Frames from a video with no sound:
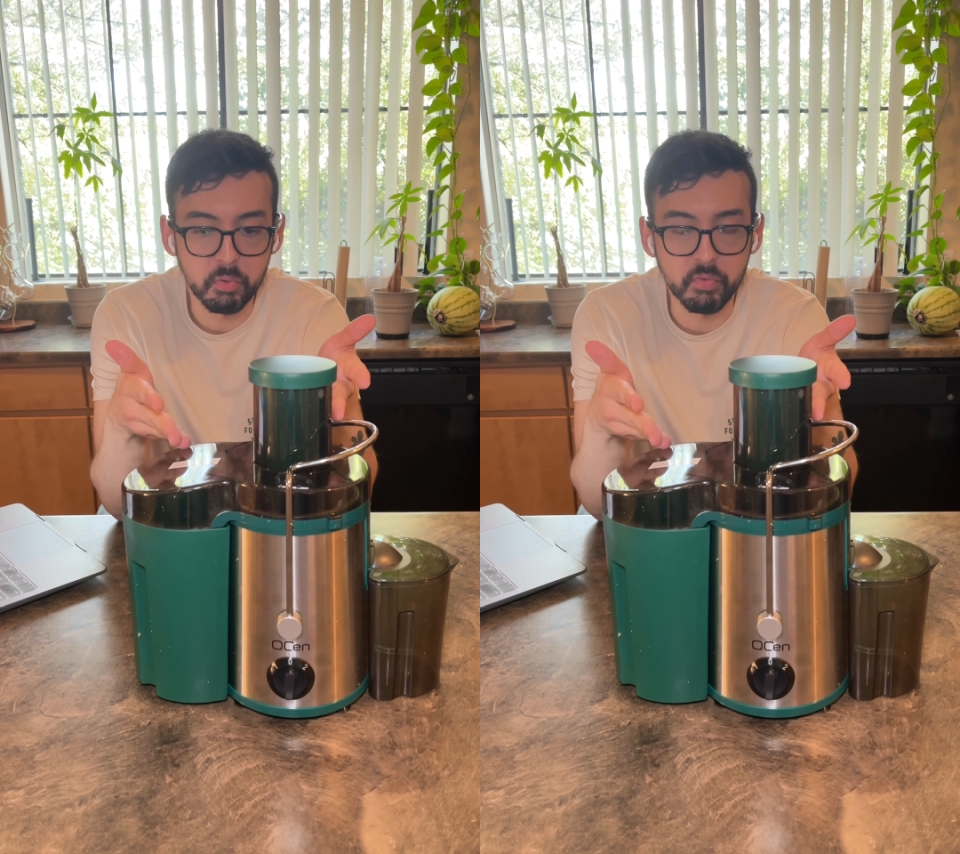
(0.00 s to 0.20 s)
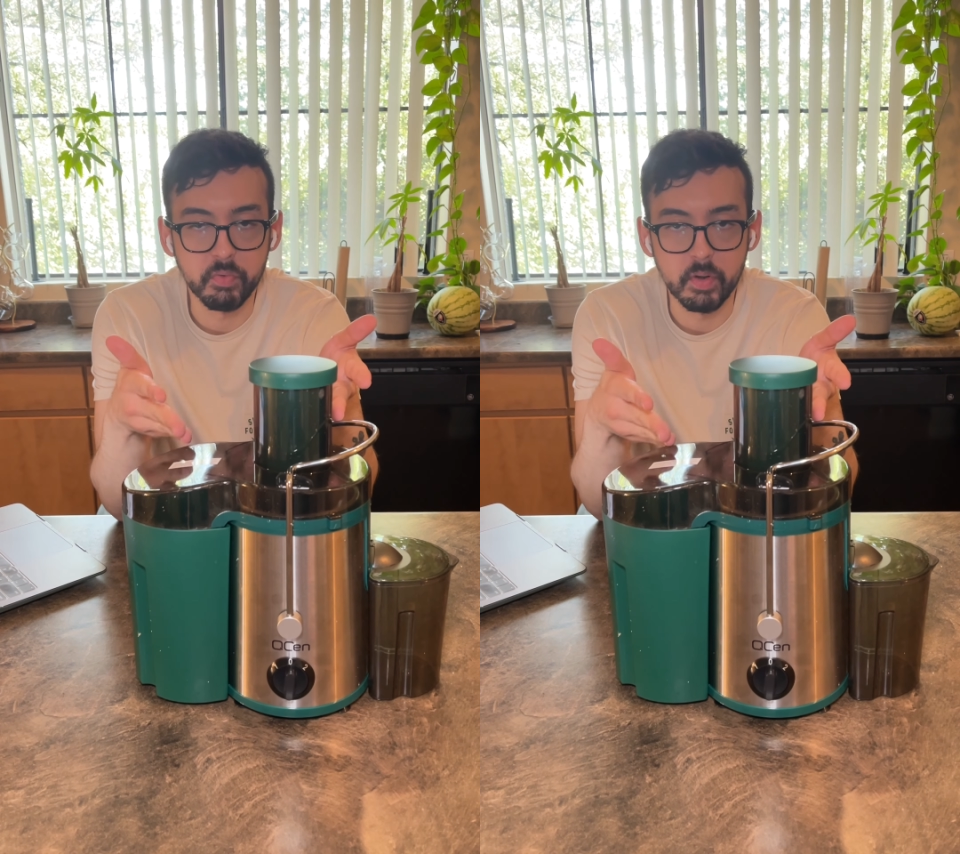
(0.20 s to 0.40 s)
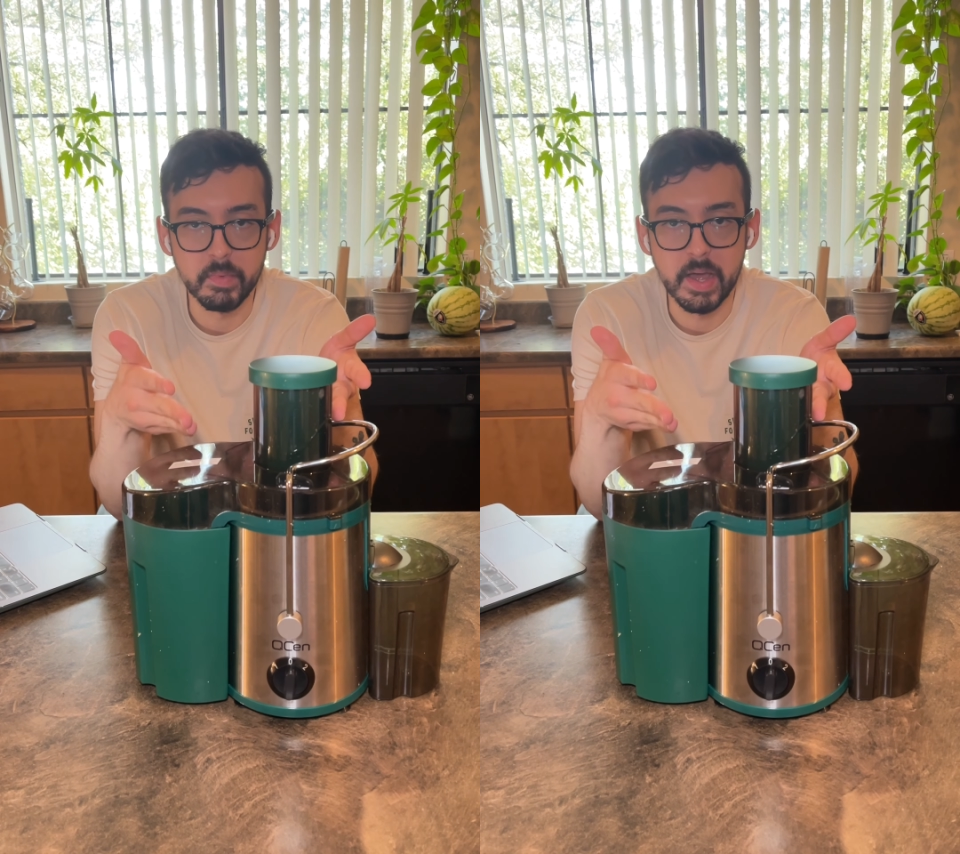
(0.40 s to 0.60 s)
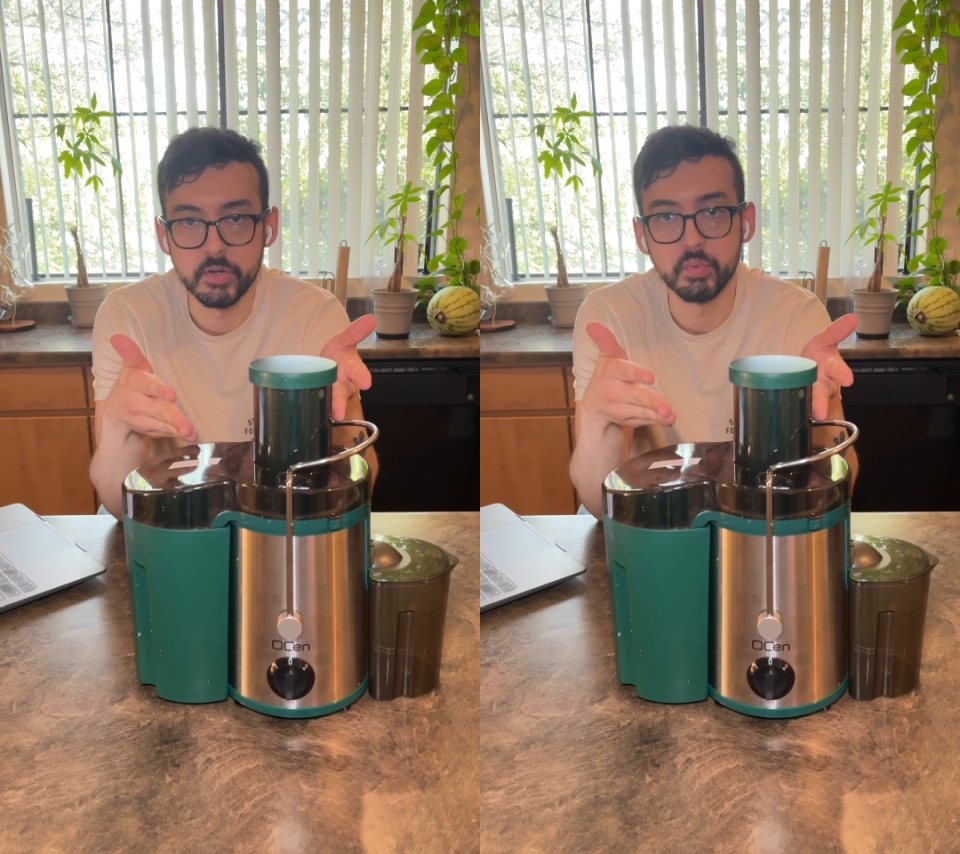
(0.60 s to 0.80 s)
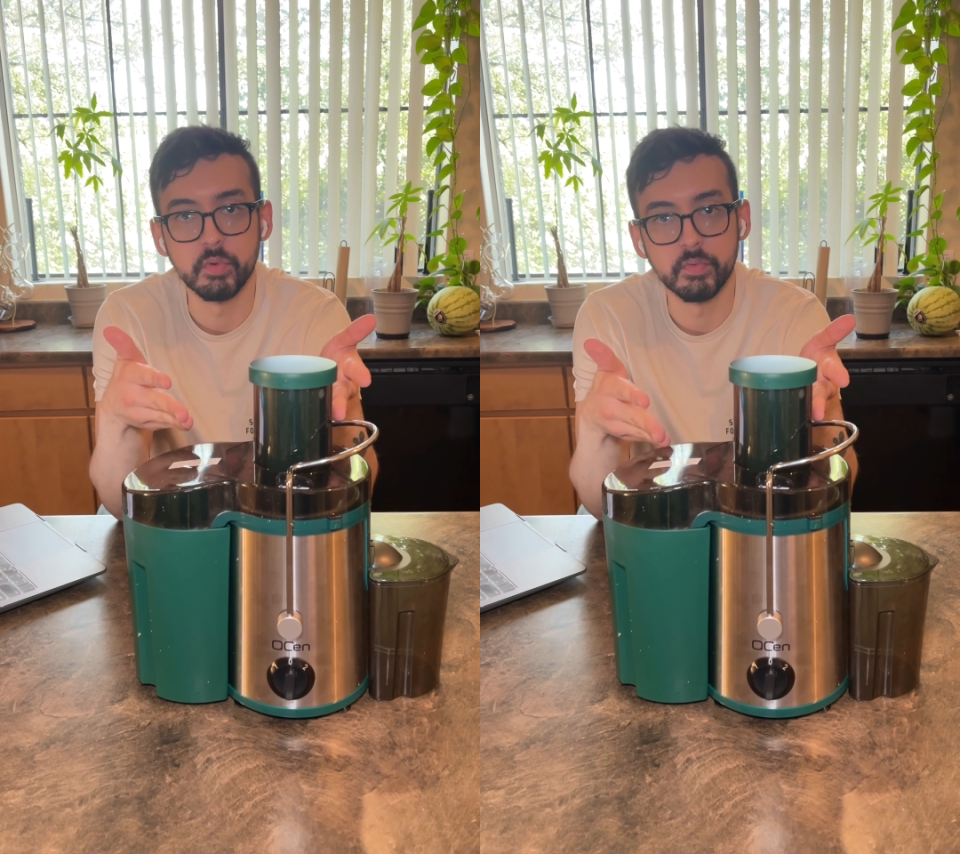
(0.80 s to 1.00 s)
from the
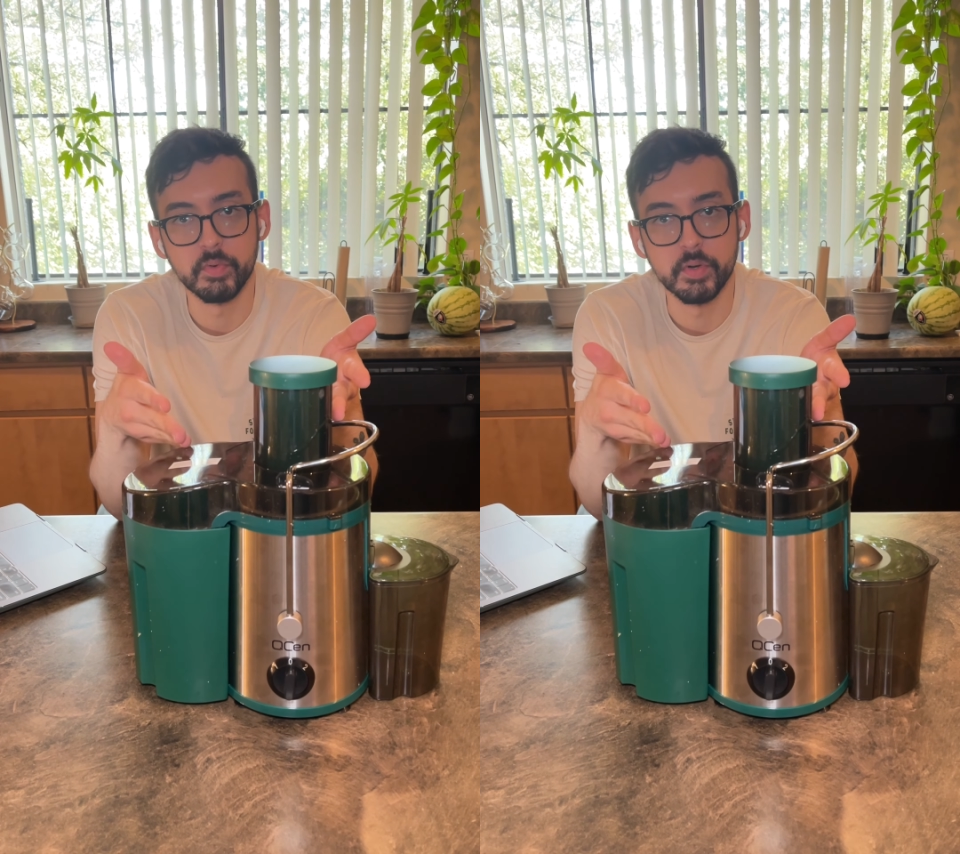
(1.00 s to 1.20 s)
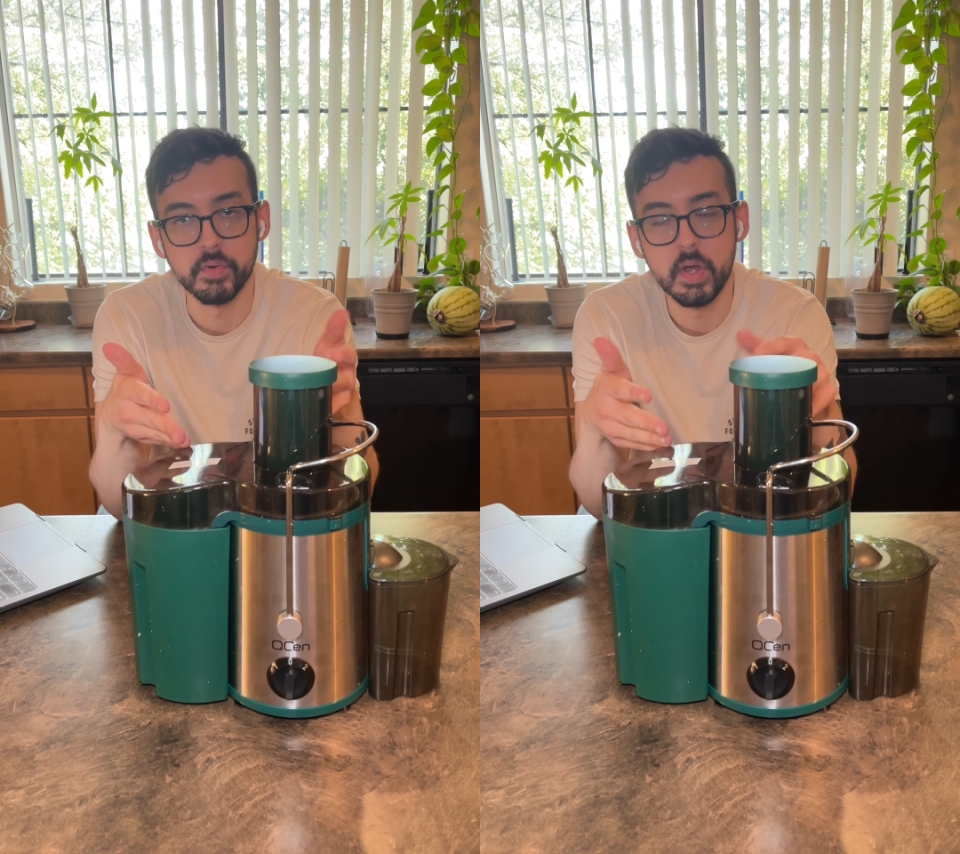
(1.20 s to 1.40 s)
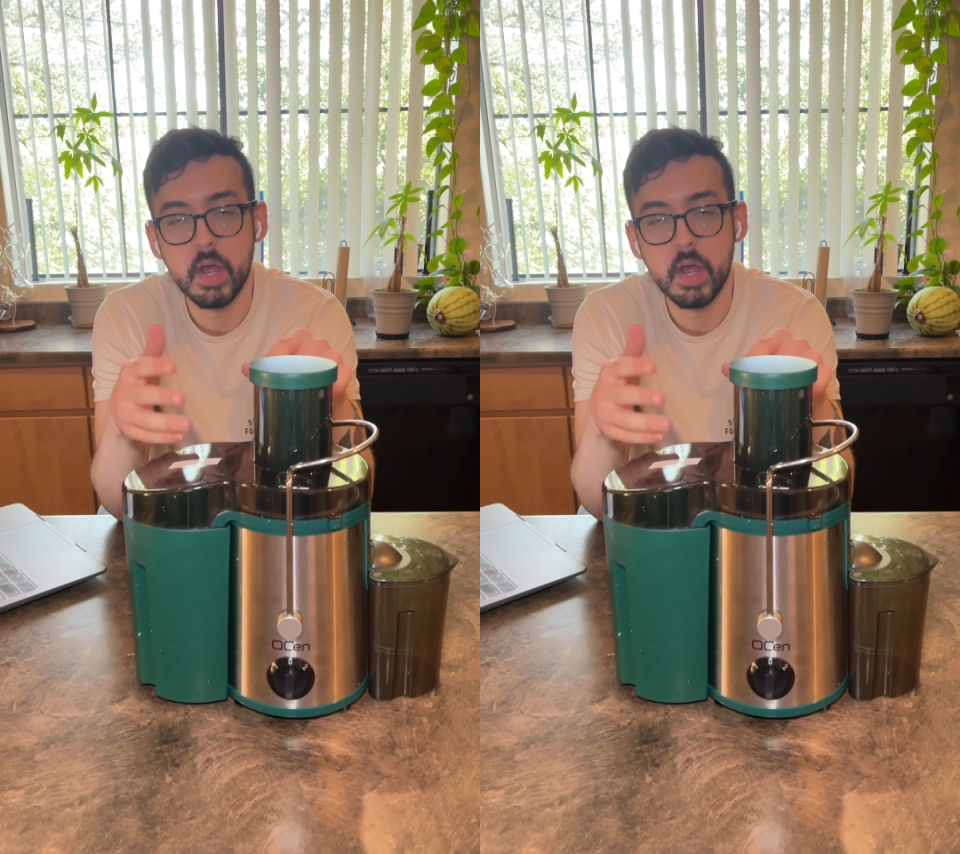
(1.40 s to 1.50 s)
actual fruit.